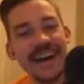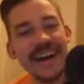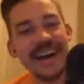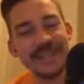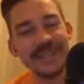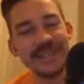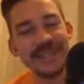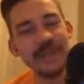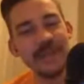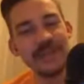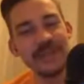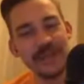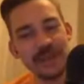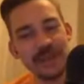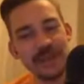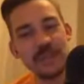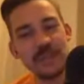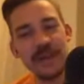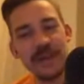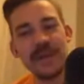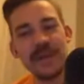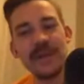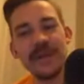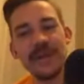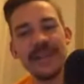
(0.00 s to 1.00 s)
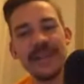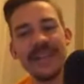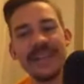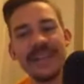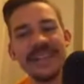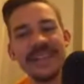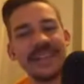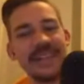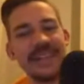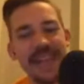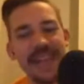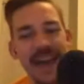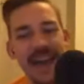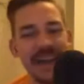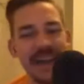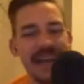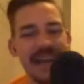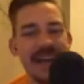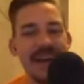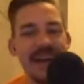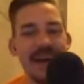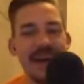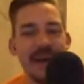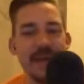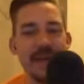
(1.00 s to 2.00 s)
So it was pretty cool that he did that.
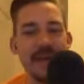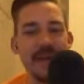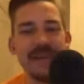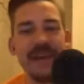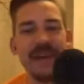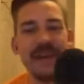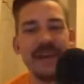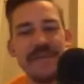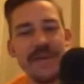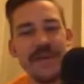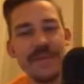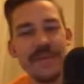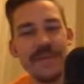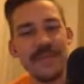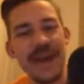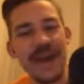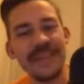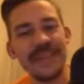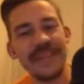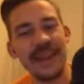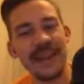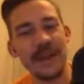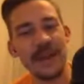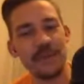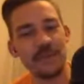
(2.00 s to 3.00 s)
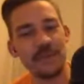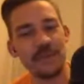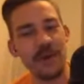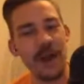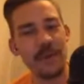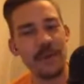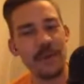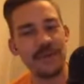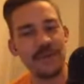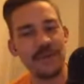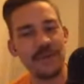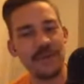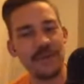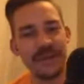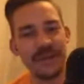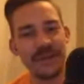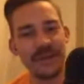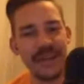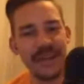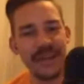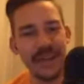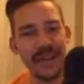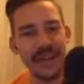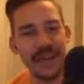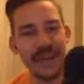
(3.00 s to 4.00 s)
But I feel bad that I robbed the old
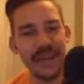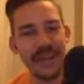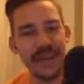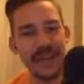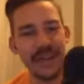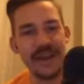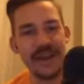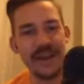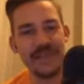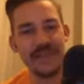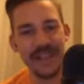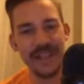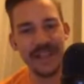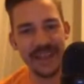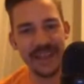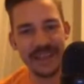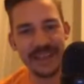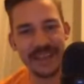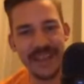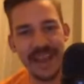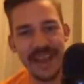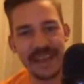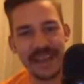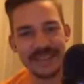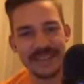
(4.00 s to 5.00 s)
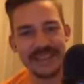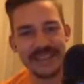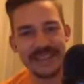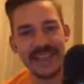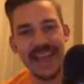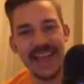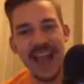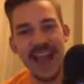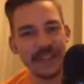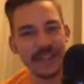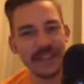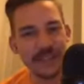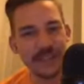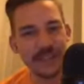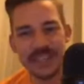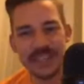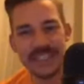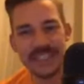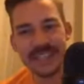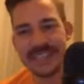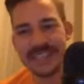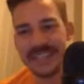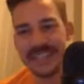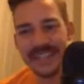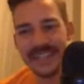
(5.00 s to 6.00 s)
lady of me. Of like, actually, I should have
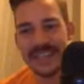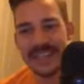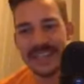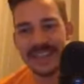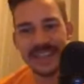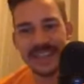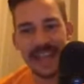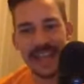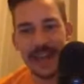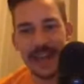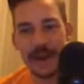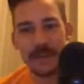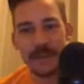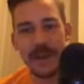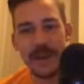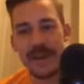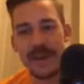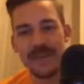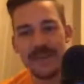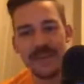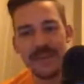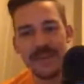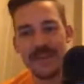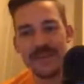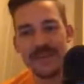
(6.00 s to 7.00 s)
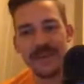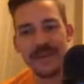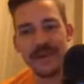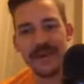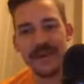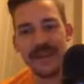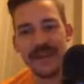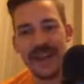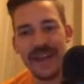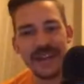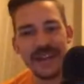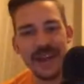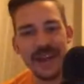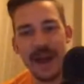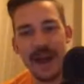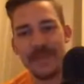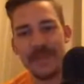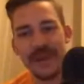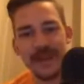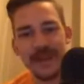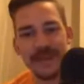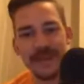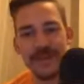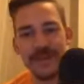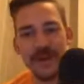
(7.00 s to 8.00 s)
just let her pay for my food and not
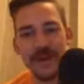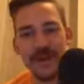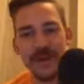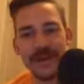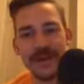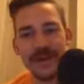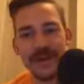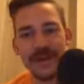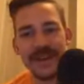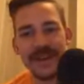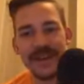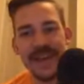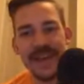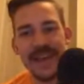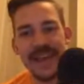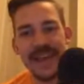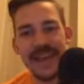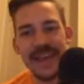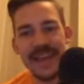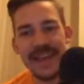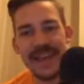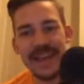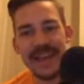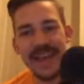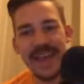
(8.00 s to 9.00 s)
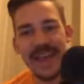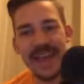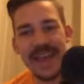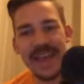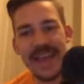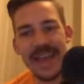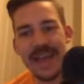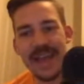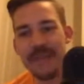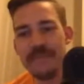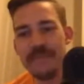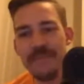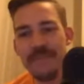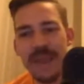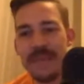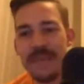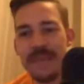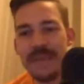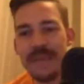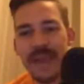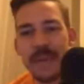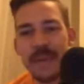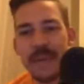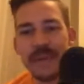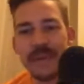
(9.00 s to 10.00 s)
paid it forward. And
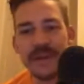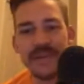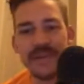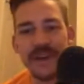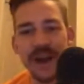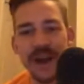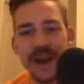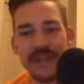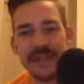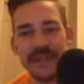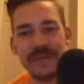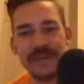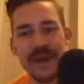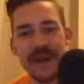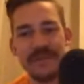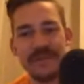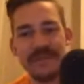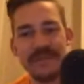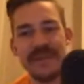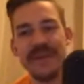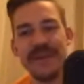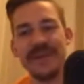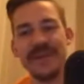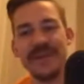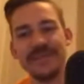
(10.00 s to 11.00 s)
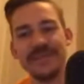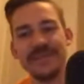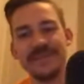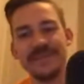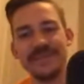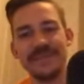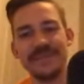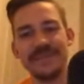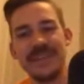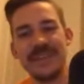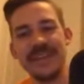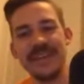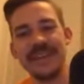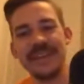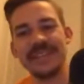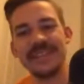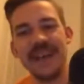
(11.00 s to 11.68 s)
maybe I would have gotten the right meal because